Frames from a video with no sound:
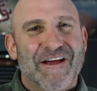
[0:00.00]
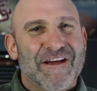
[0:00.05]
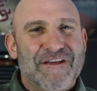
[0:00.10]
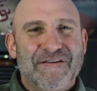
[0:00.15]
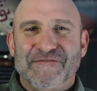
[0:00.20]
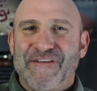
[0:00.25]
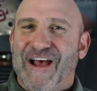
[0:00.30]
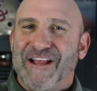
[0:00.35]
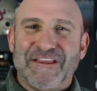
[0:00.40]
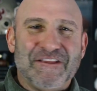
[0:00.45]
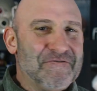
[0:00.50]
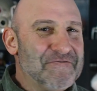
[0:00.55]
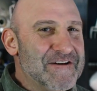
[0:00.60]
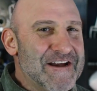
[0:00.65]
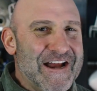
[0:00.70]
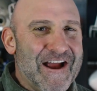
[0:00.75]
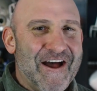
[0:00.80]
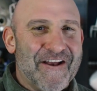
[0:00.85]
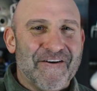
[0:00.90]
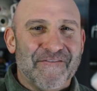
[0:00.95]
You've got the
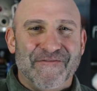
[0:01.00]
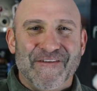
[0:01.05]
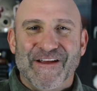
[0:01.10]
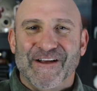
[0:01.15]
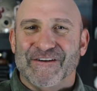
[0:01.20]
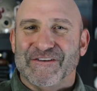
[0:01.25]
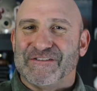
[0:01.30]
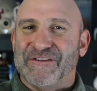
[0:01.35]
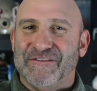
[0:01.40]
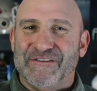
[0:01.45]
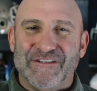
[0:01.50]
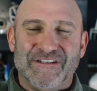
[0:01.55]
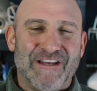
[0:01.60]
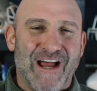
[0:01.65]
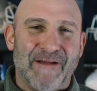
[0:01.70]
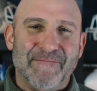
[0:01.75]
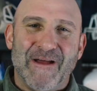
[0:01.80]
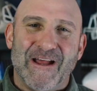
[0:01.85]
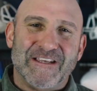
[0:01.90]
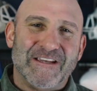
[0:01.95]
ring on her finger. So
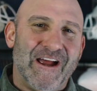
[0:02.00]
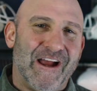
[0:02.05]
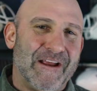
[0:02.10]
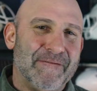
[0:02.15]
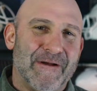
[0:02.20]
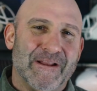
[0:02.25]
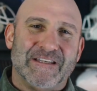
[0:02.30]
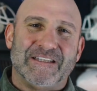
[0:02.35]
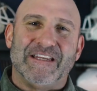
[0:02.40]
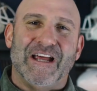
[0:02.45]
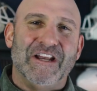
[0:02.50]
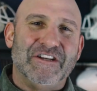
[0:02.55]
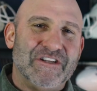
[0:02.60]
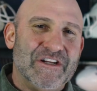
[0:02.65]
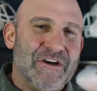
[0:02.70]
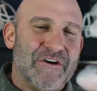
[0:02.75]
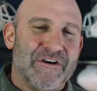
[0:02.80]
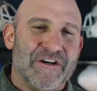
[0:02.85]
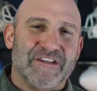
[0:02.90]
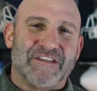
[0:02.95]
I'm not talking about
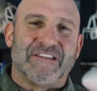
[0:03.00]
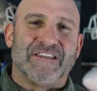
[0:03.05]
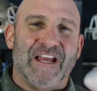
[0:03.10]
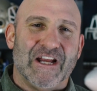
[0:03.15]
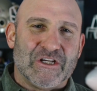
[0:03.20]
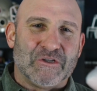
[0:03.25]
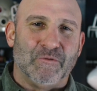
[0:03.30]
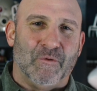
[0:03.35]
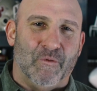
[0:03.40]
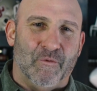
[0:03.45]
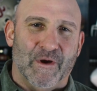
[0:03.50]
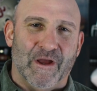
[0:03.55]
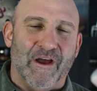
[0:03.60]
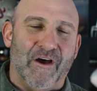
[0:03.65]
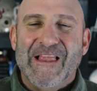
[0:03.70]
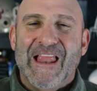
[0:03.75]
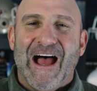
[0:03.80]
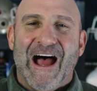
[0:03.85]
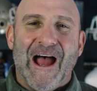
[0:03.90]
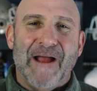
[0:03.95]
touching her in a sexual way.
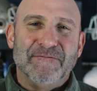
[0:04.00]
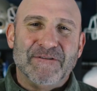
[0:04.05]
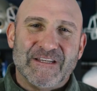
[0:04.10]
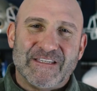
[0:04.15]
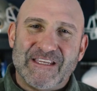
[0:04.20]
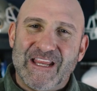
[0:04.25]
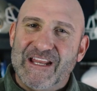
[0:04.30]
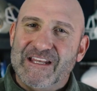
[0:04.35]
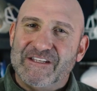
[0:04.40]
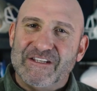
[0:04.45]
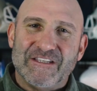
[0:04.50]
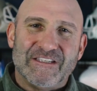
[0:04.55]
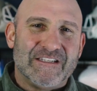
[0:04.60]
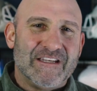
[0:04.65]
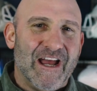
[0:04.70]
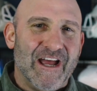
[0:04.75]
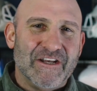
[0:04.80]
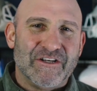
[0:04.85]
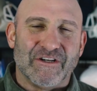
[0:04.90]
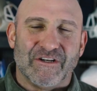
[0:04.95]
I'm just saying just
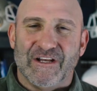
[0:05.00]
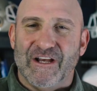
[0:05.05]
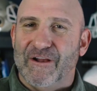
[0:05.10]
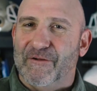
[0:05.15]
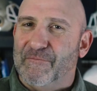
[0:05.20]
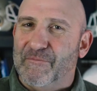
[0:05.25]
touch her.